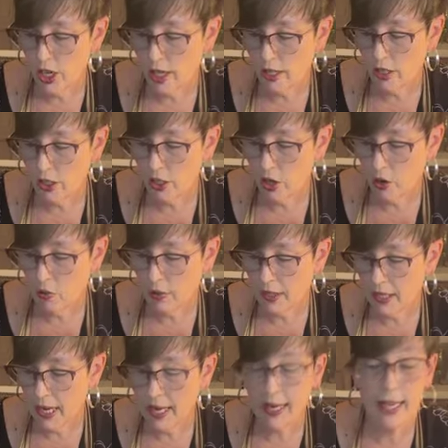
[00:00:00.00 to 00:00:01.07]
Just don't
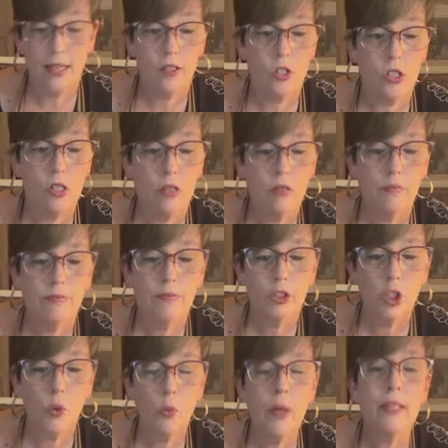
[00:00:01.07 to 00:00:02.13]
get it.
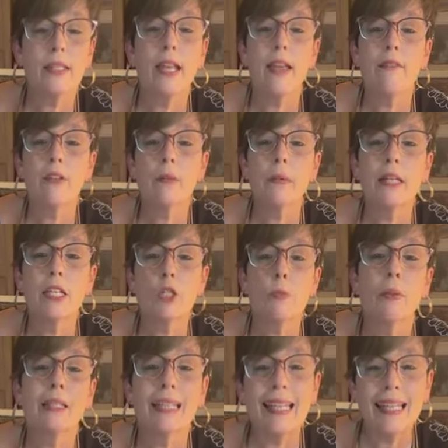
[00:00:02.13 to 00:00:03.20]
So what's
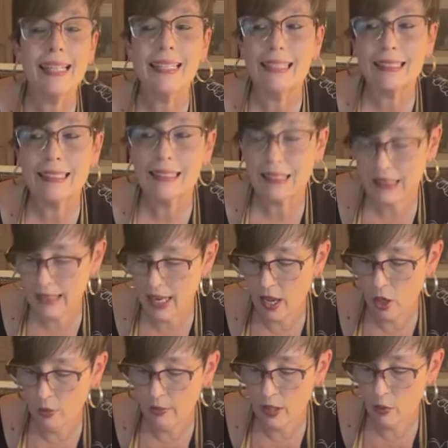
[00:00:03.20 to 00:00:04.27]
everybody's plans?
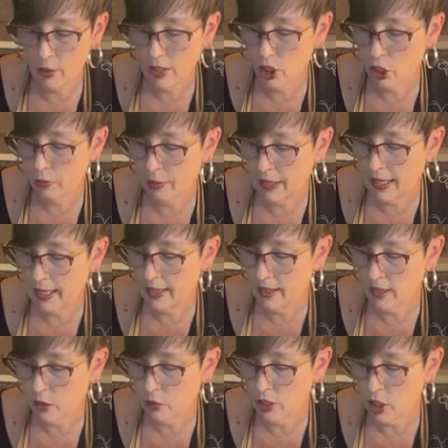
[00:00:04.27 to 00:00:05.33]
Tell me. What's your
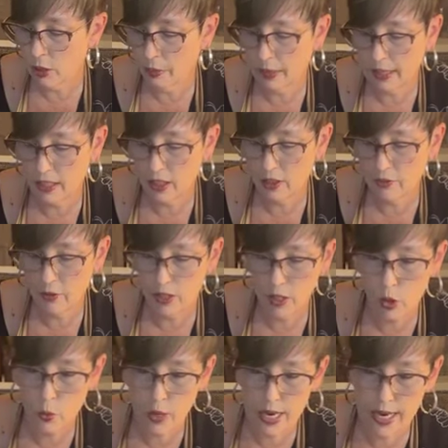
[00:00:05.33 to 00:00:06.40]
plans? What's your plans for
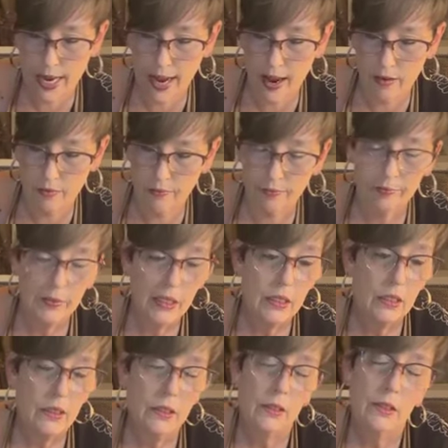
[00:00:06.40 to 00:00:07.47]
this weekend?
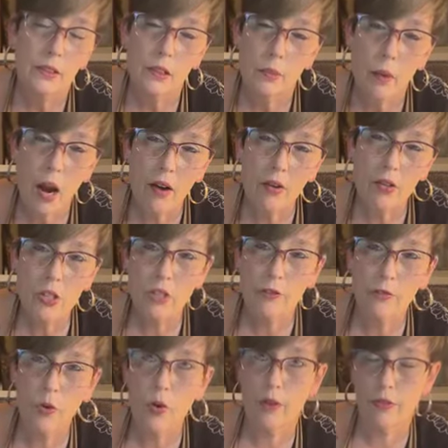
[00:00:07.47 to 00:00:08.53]
Tomorrow's
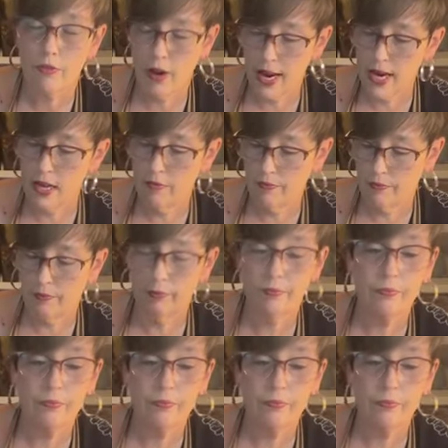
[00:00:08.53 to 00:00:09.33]
the 4th, right?